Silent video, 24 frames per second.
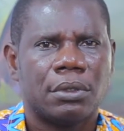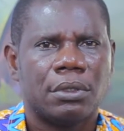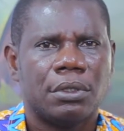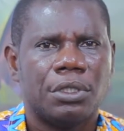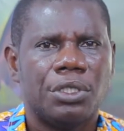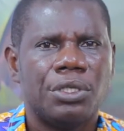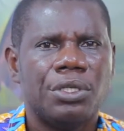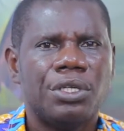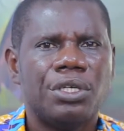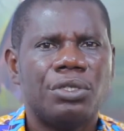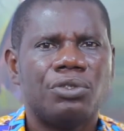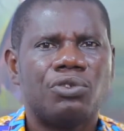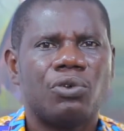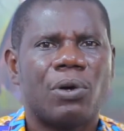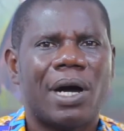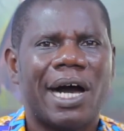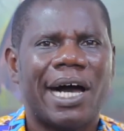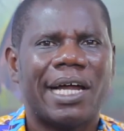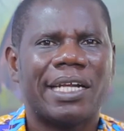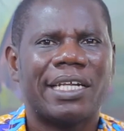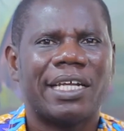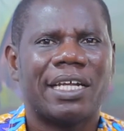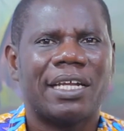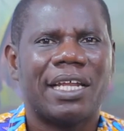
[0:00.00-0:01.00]
You need to
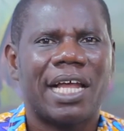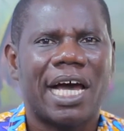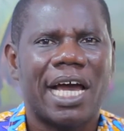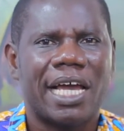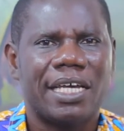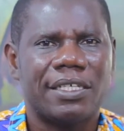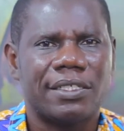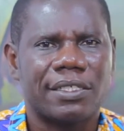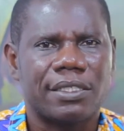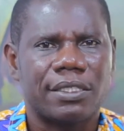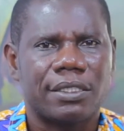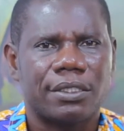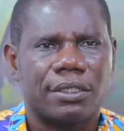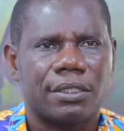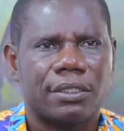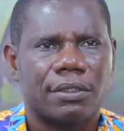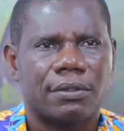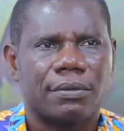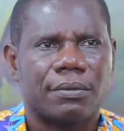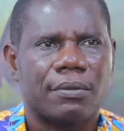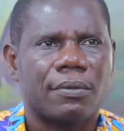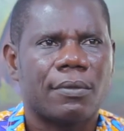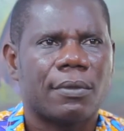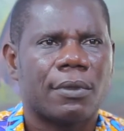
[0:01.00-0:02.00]
analyze.
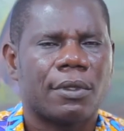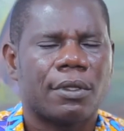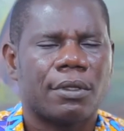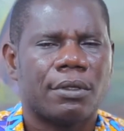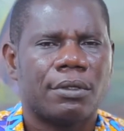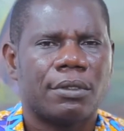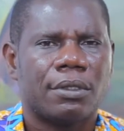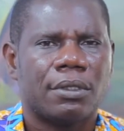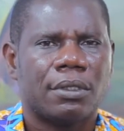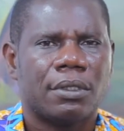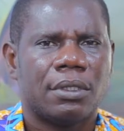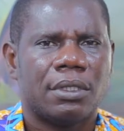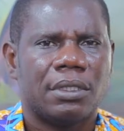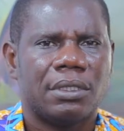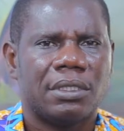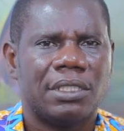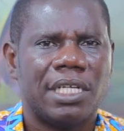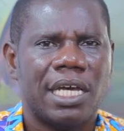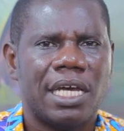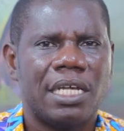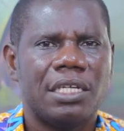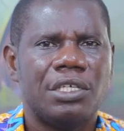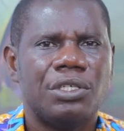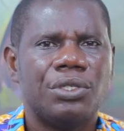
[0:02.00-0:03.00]

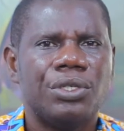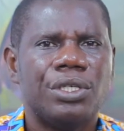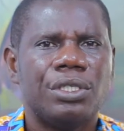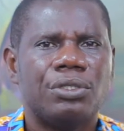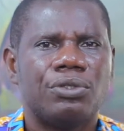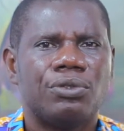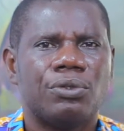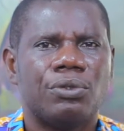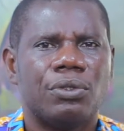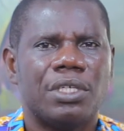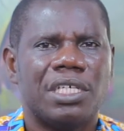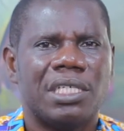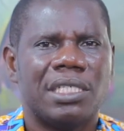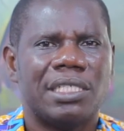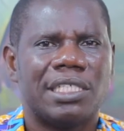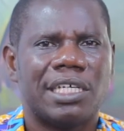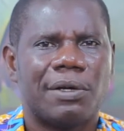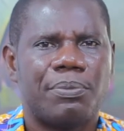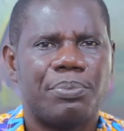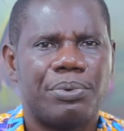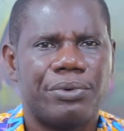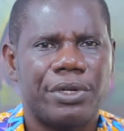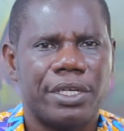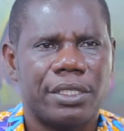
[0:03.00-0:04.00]
Then you need to
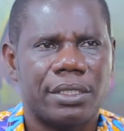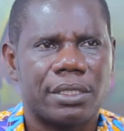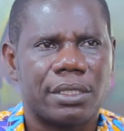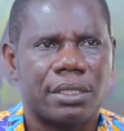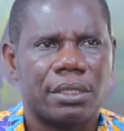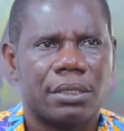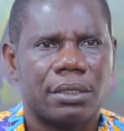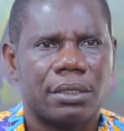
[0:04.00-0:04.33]
interpret.